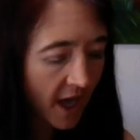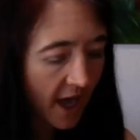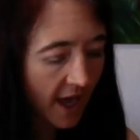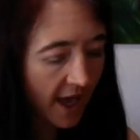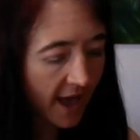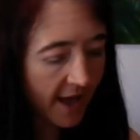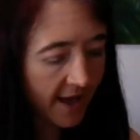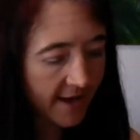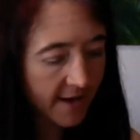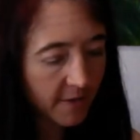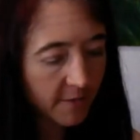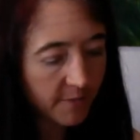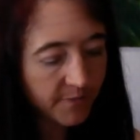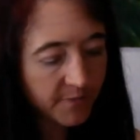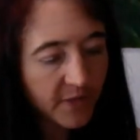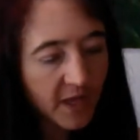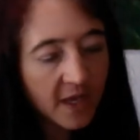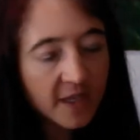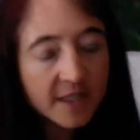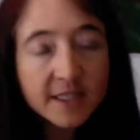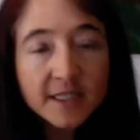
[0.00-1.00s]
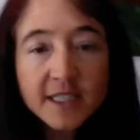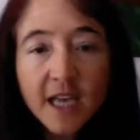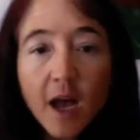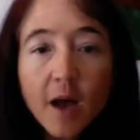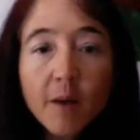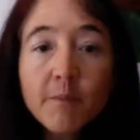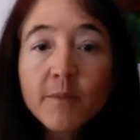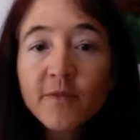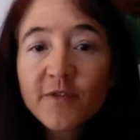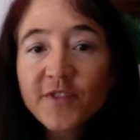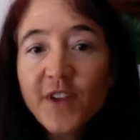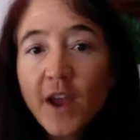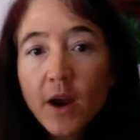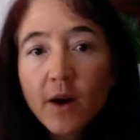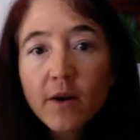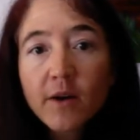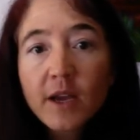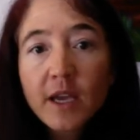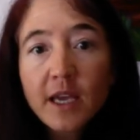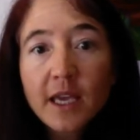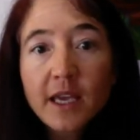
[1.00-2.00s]
Um, some
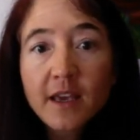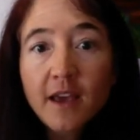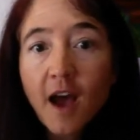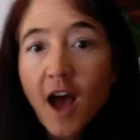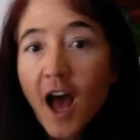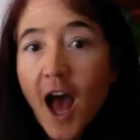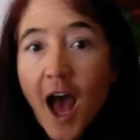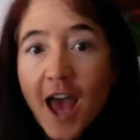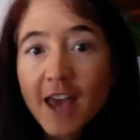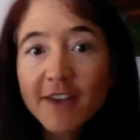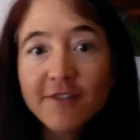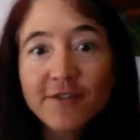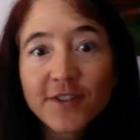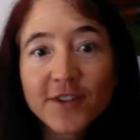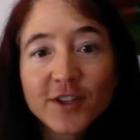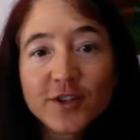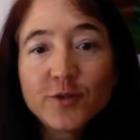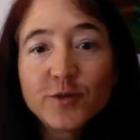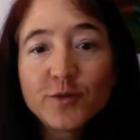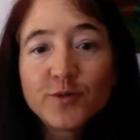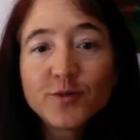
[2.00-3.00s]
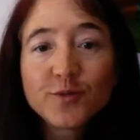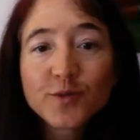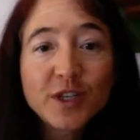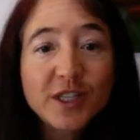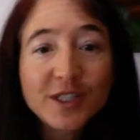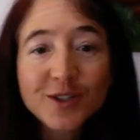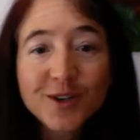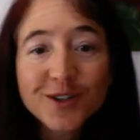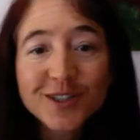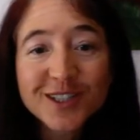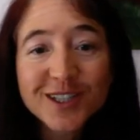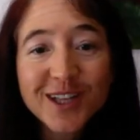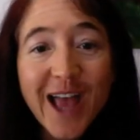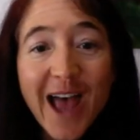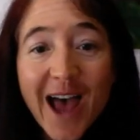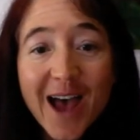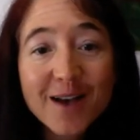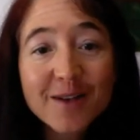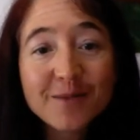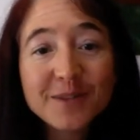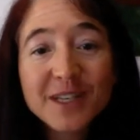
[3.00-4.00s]
very high highfalutin research
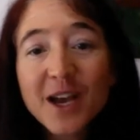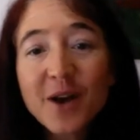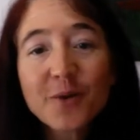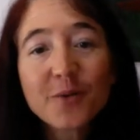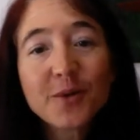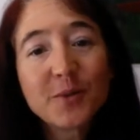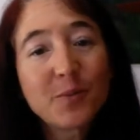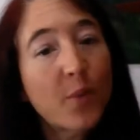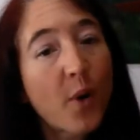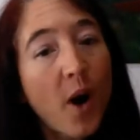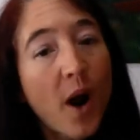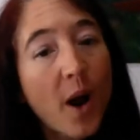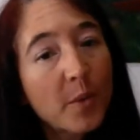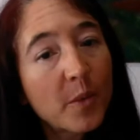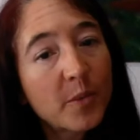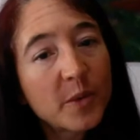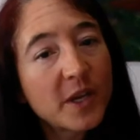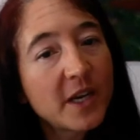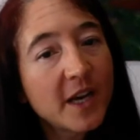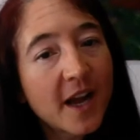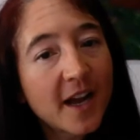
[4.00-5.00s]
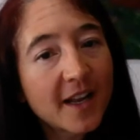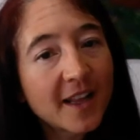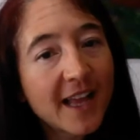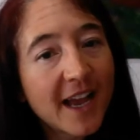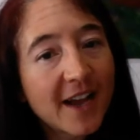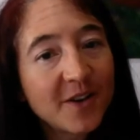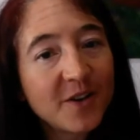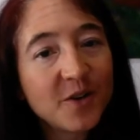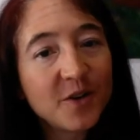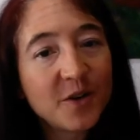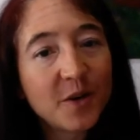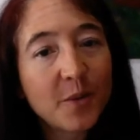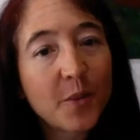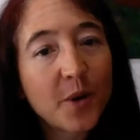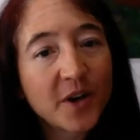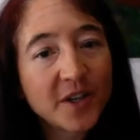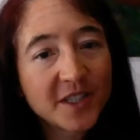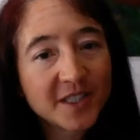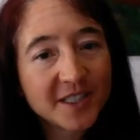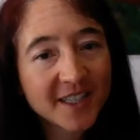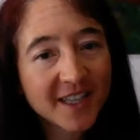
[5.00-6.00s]
labs would probably not allow you to
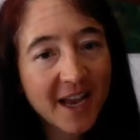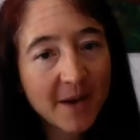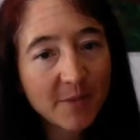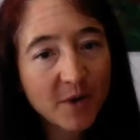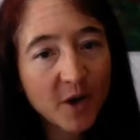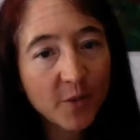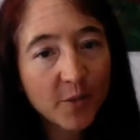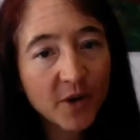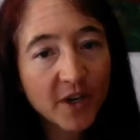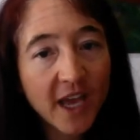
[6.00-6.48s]
purchase a lab notebook.